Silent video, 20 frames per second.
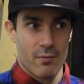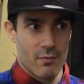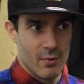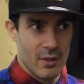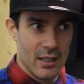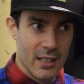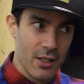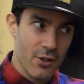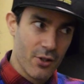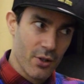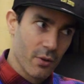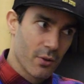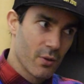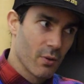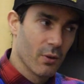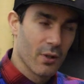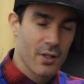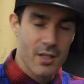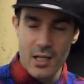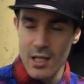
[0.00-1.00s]
lead you
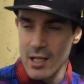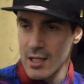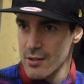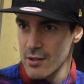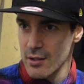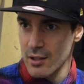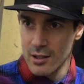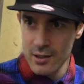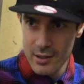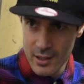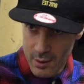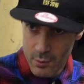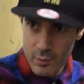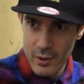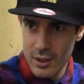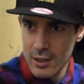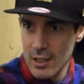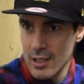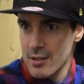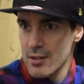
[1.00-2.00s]
towards the answer, and they
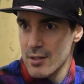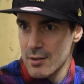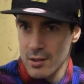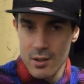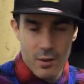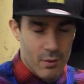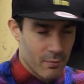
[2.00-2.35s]
will answer. You know,